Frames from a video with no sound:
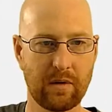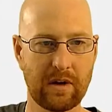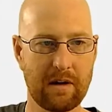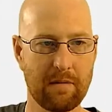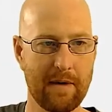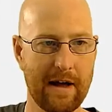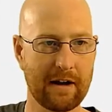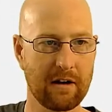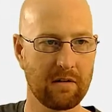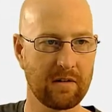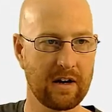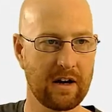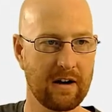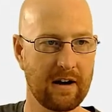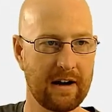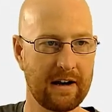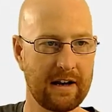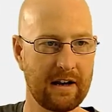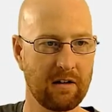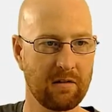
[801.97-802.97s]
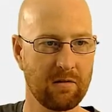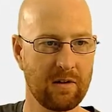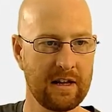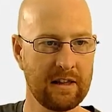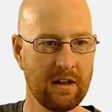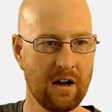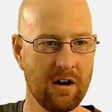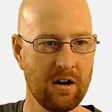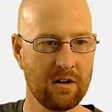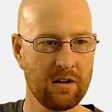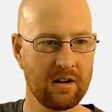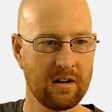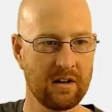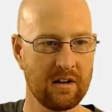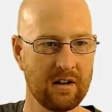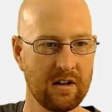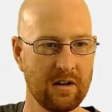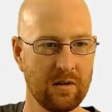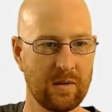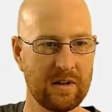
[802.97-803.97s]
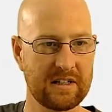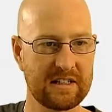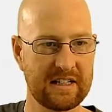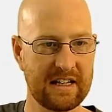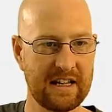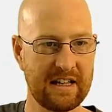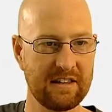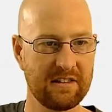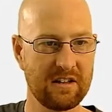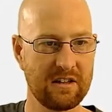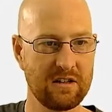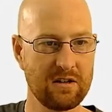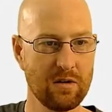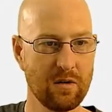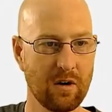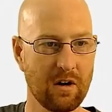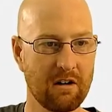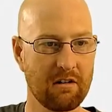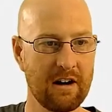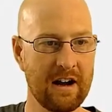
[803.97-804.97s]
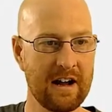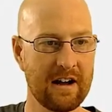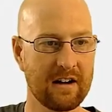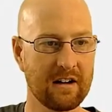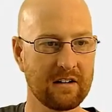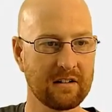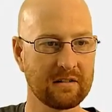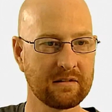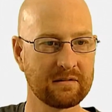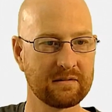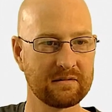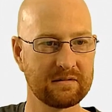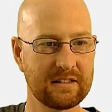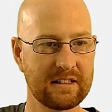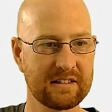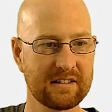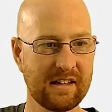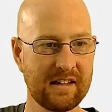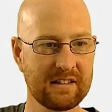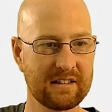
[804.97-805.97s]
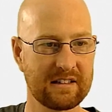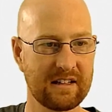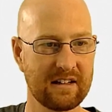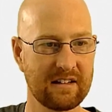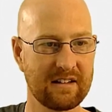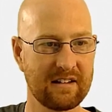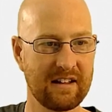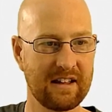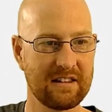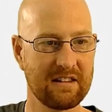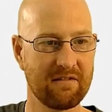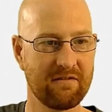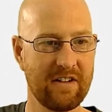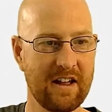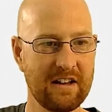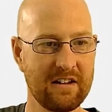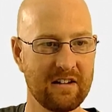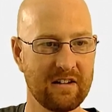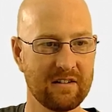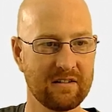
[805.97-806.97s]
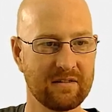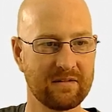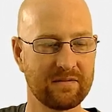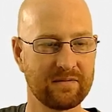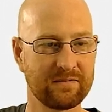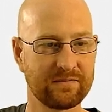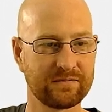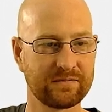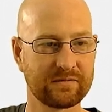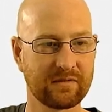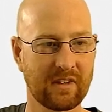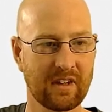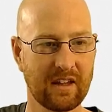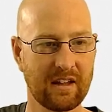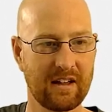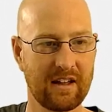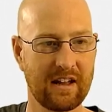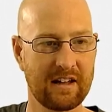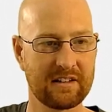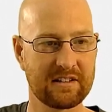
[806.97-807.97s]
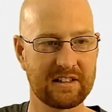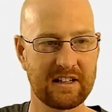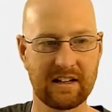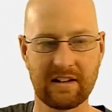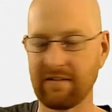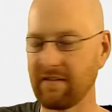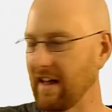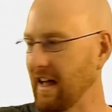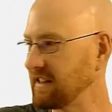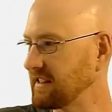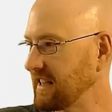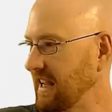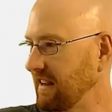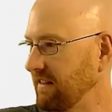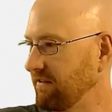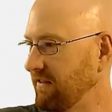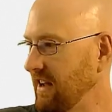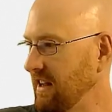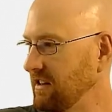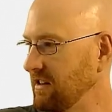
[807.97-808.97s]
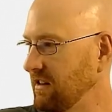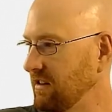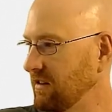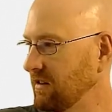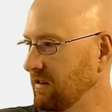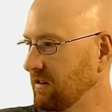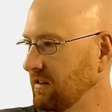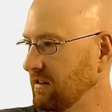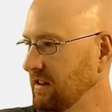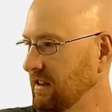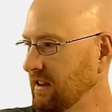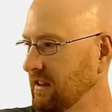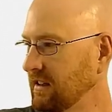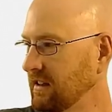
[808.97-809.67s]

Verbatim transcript: if we come back over here and hit reload, we see the URL is listed in the venue. And instead of that saying venue,